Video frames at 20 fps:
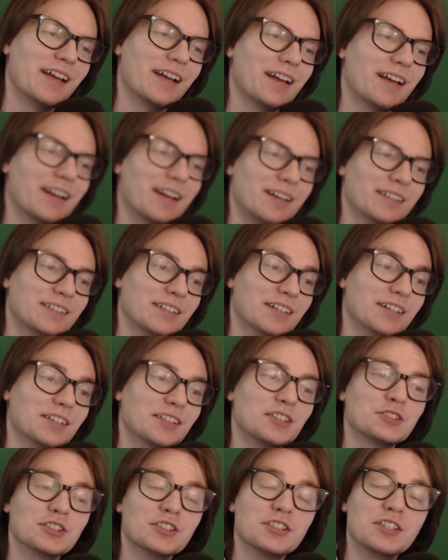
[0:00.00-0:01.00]
and
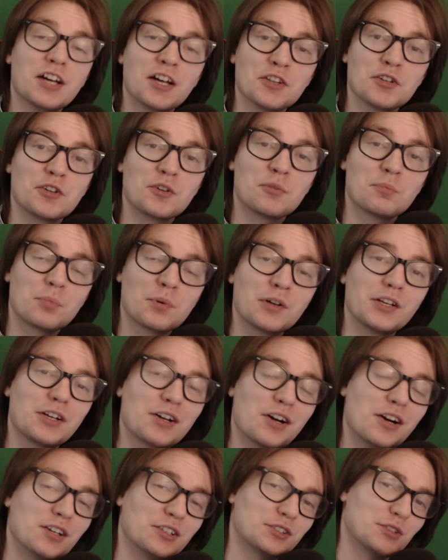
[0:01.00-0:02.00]
there's another pretty
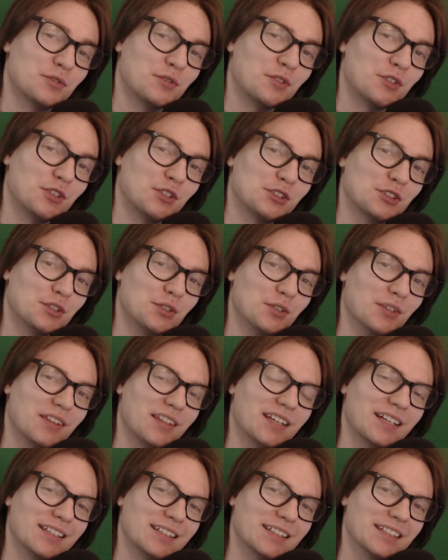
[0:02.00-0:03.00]
controversial
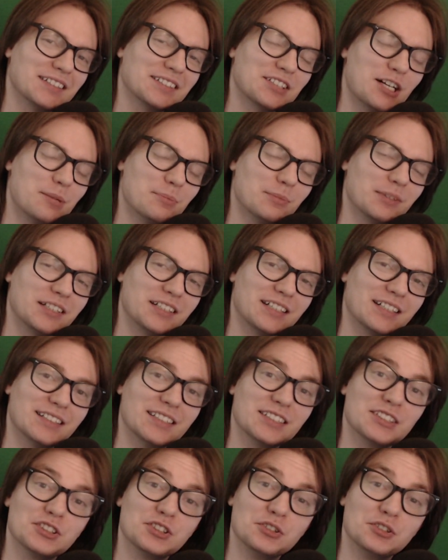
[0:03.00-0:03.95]
thing that's coming in this